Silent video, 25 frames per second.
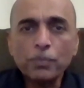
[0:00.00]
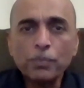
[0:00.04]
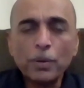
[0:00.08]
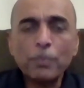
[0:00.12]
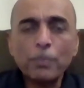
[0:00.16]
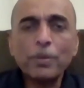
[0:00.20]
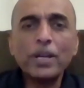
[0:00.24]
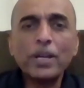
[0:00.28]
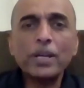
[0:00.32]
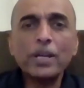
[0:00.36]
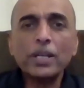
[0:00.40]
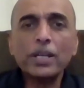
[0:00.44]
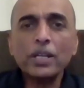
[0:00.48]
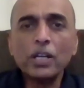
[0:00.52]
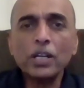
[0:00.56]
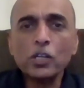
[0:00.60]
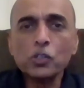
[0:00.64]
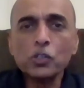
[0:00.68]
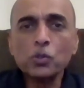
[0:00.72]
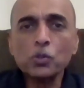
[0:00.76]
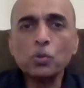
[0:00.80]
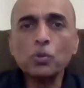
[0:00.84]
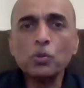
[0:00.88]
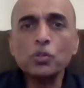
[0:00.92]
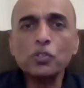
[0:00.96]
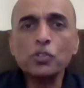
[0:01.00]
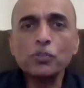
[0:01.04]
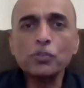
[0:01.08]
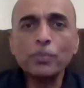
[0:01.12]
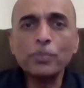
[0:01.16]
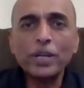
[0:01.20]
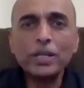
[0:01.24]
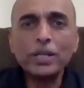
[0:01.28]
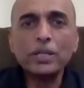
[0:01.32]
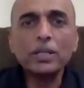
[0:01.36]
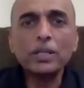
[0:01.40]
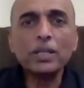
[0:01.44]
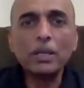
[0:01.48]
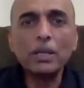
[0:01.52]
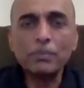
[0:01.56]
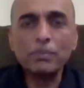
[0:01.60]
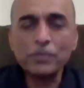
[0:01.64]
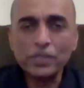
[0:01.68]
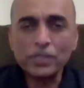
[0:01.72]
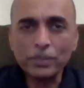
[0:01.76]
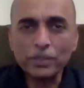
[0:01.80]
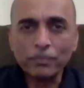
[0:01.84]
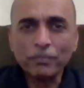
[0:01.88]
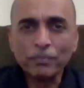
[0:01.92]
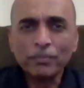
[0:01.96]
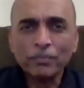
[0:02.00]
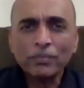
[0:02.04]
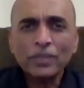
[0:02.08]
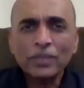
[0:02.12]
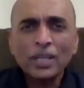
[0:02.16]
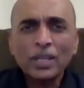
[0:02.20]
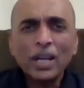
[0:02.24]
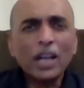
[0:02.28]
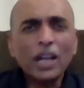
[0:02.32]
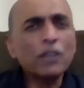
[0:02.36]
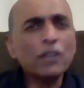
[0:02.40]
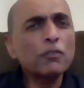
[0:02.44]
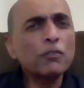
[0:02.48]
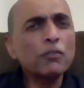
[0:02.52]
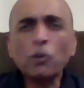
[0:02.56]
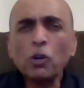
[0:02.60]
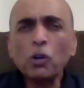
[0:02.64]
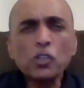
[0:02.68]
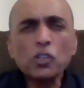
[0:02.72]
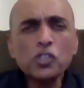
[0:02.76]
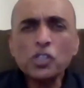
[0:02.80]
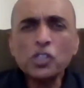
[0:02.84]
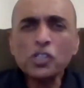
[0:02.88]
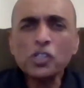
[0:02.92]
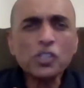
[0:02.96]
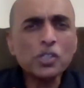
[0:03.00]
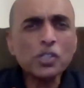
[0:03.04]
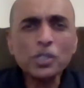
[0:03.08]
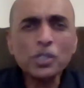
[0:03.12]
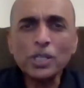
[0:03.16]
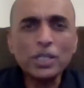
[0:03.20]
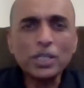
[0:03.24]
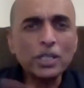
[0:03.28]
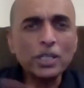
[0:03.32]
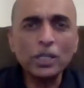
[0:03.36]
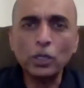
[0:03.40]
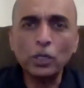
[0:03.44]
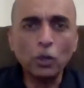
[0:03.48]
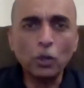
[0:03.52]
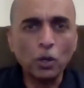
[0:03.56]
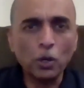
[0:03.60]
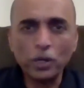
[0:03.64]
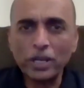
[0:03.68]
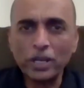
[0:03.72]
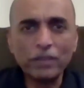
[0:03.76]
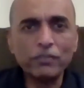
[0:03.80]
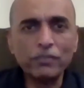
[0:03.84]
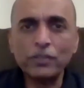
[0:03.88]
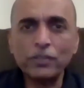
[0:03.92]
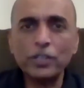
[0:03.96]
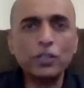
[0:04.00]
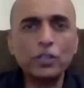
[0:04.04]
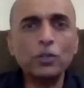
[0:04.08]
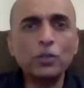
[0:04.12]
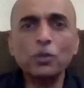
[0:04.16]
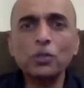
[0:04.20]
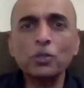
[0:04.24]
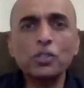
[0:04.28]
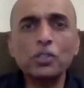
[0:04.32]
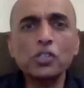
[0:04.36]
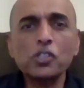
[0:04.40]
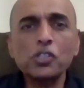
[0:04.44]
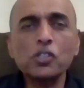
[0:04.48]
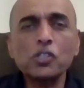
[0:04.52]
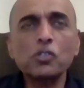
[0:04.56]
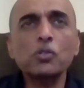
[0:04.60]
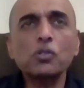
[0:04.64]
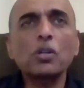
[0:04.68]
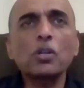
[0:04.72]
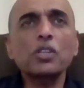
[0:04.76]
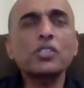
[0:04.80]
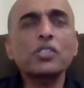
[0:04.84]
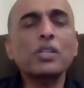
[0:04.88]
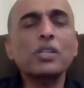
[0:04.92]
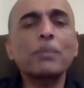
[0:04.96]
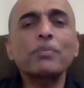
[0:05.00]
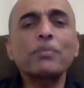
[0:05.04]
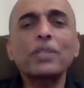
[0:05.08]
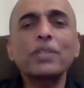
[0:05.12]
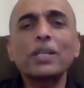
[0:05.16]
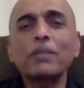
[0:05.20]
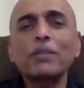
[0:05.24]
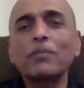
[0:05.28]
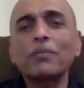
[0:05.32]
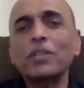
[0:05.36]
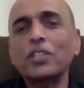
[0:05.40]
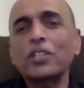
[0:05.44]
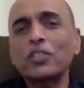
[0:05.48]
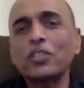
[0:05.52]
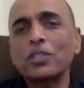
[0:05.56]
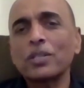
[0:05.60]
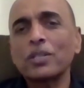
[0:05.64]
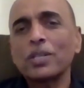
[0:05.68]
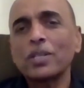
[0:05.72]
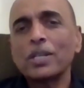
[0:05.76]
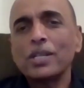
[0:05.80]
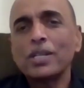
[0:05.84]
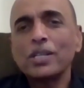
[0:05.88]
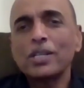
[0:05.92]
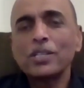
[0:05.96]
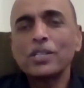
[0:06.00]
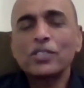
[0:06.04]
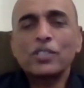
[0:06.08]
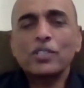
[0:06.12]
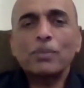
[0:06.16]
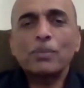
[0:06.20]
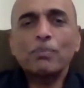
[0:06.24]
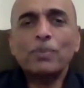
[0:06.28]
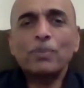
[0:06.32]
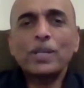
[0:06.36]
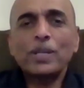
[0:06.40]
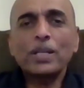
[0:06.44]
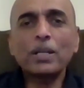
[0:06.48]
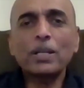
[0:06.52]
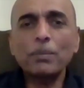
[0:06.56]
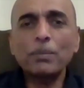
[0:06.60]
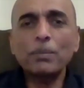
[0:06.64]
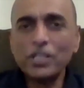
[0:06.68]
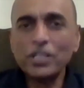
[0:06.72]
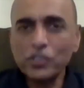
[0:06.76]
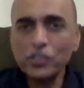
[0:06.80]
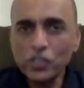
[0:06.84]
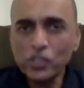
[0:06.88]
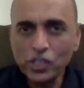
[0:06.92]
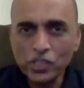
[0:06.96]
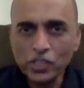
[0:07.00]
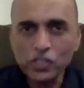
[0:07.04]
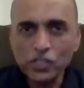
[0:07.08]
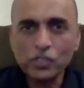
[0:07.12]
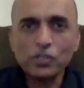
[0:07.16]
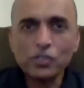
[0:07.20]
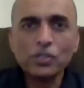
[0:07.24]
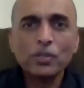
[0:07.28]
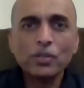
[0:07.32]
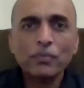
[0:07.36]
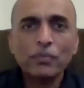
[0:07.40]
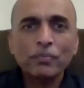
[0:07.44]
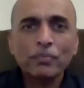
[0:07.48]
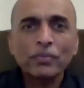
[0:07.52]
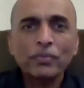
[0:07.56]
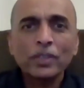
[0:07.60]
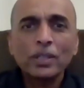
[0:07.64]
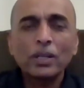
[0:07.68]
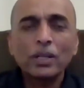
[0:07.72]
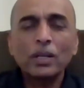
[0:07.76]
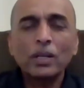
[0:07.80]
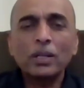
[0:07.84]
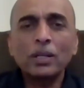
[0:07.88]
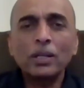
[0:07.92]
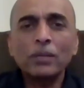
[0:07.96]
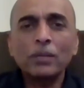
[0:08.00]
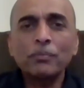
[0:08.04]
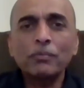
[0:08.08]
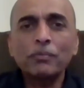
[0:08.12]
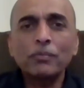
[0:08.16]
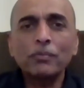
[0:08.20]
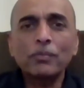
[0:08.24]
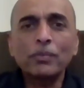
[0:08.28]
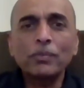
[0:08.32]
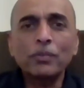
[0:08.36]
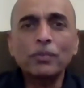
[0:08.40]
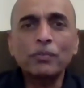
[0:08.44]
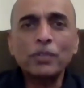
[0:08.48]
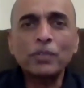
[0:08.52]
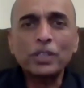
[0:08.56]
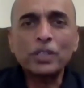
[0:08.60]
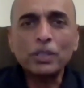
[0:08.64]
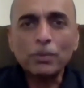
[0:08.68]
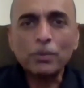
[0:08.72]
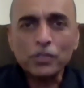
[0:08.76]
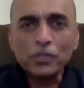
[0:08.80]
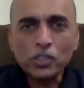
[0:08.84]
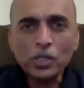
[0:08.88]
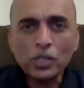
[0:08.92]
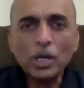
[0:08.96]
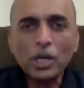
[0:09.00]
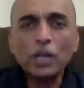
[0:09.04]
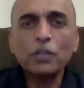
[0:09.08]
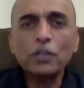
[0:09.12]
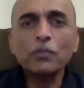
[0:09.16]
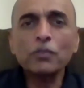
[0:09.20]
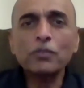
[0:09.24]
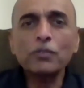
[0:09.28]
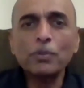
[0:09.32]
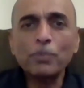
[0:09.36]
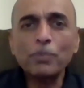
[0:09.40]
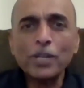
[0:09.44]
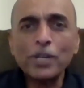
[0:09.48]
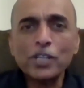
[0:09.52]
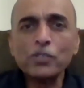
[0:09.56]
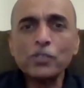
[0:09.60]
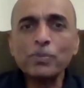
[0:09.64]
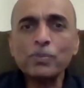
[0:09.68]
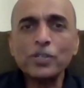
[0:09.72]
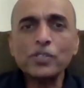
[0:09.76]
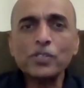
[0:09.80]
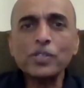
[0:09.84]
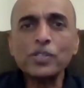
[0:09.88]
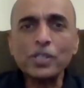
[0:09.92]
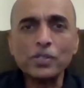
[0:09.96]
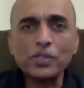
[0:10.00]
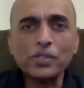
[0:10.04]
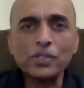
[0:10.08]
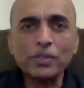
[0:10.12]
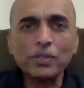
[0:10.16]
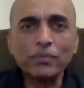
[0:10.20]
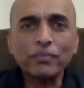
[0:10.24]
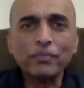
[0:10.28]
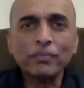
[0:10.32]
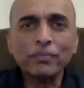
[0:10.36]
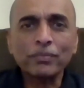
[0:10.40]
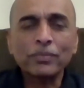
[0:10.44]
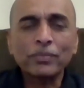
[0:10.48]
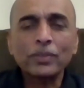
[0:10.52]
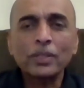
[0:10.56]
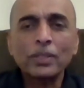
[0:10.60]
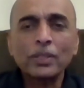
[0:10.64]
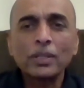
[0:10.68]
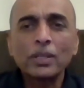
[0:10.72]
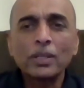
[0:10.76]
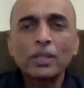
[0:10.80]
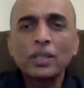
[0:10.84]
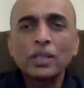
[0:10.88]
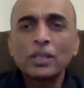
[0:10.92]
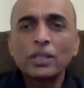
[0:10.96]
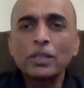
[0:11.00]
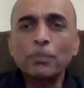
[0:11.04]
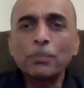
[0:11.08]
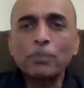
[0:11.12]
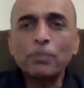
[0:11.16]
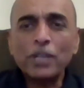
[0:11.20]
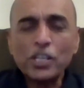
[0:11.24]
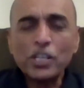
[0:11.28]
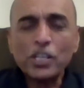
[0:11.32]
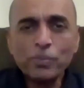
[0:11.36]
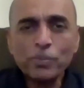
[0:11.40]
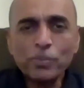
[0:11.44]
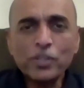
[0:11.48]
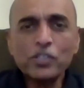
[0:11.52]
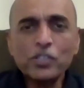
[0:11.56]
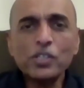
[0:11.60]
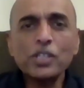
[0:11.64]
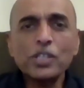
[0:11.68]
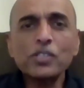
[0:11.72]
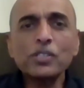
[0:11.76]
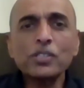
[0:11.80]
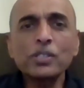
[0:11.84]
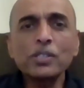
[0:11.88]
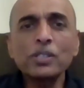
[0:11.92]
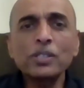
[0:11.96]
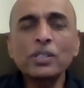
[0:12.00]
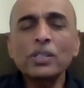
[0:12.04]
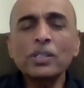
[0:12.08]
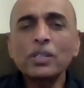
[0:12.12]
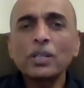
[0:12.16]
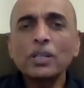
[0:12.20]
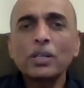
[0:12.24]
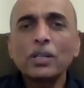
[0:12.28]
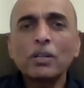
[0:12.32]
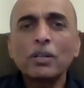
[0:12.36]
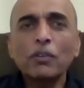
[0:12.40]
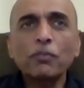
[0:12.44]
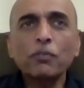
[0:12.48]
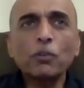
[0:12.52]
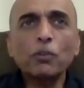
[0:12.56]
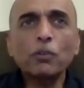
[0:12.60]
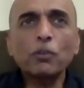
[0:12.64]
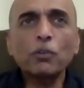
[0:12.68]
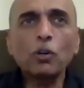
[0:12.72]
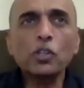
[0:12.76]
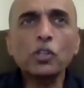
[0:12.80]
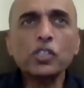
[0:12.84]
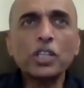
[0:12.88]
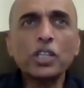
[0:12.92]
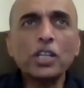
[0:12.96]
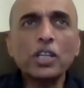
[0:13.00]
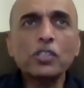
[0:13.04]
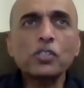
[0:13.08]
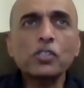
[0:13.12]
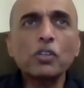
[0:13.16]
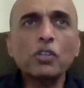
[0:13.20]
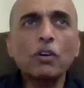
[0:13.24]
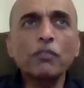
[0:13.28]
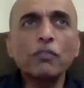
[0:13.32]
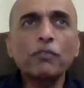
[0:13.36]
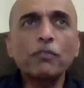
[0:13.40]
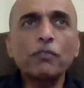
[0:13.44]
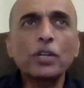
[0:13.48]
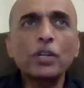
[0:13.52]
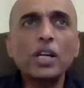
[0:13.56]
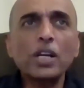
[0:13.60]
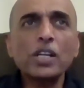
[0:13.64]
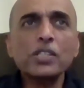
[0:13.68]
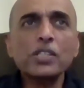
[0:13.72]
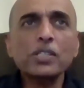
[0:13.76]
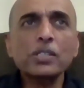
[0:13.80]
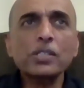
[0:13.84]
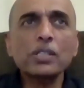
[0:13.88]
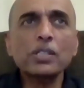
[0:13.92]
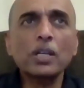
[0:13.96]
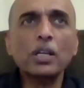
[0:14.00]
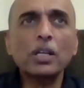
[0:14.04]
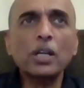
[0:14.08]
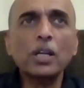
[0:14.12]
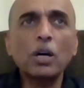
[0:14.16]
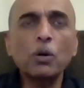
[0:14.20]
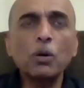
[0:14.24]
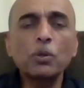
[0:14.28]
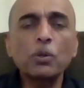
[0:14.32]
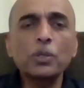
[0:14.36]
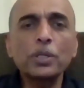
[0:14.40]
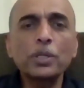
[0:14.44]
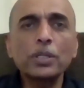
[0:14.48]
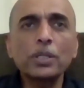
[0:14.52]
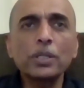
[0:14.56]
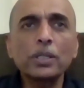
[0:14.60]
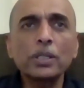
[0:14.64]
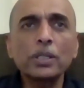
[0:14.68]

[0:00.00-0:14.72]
preparing our students better comes in. And of course, this is a year-long effort. This is not something which simply commences with the start of the placement season. The placement season, of course, kicks off for us around